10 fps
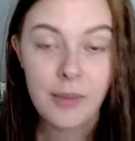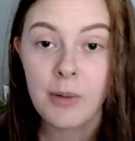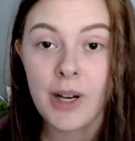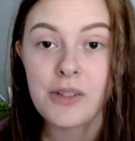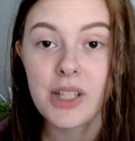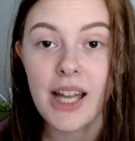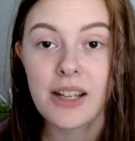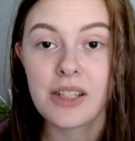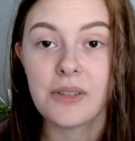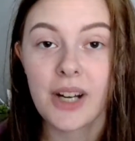my brows look
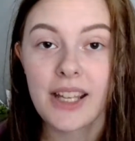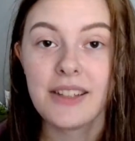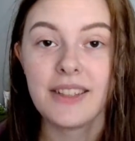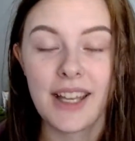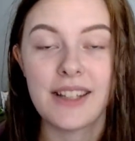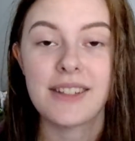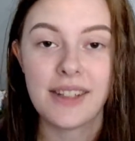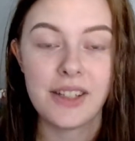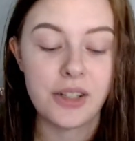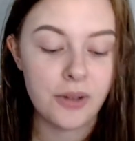ashy, right? Yes,
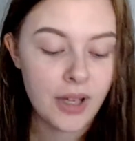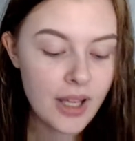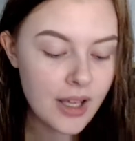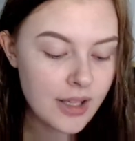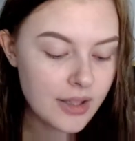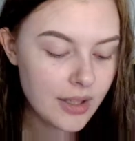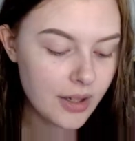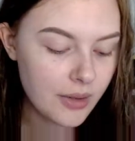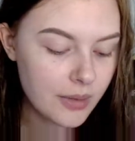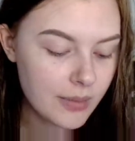they do.
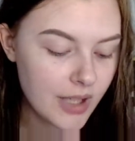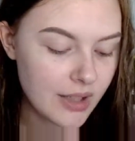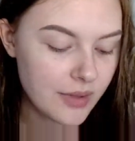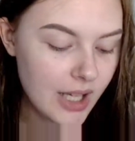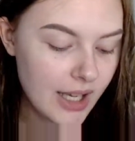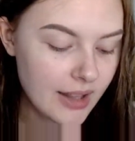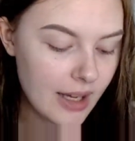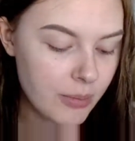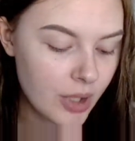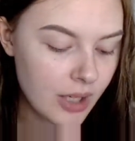So I'm going to take
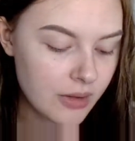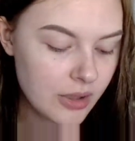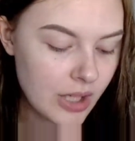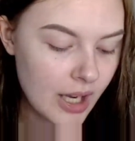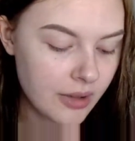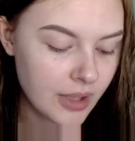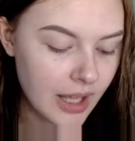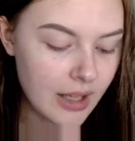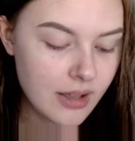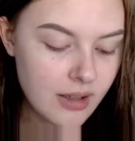that brown shadow
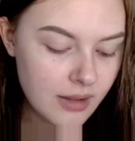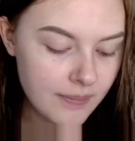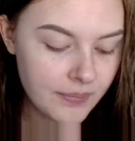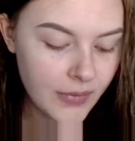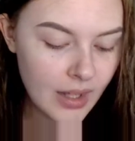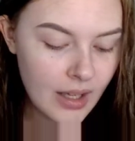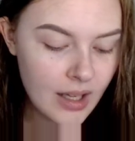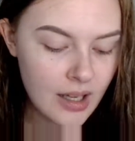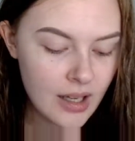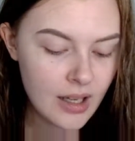again
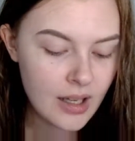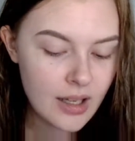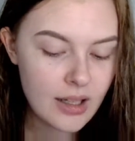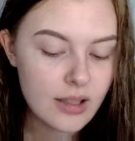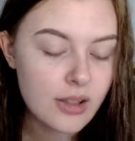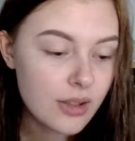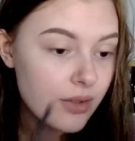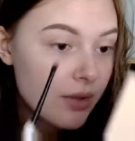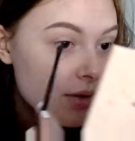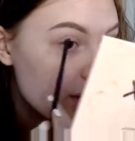and
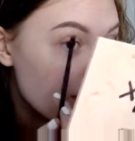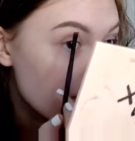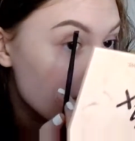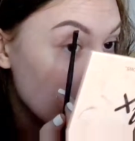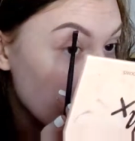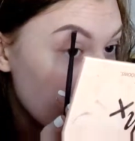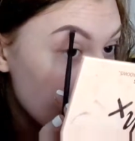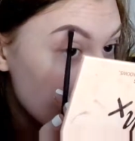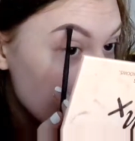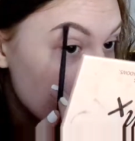just
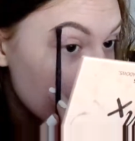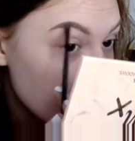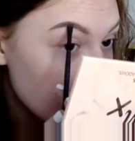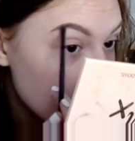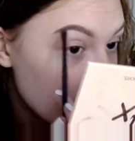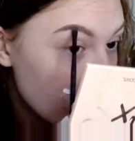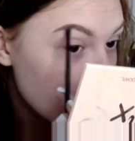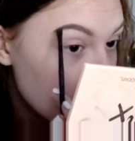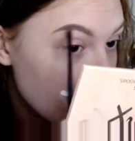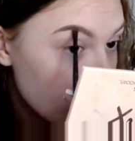lightly
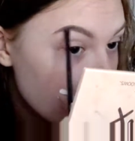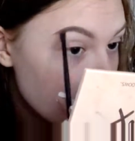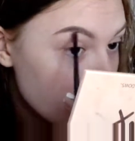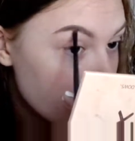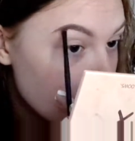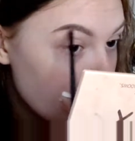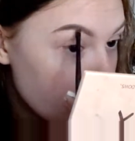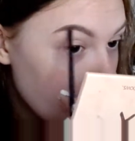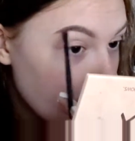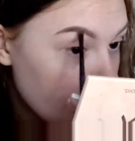bring
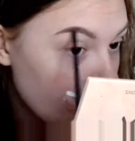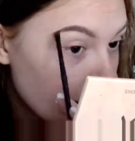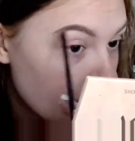back that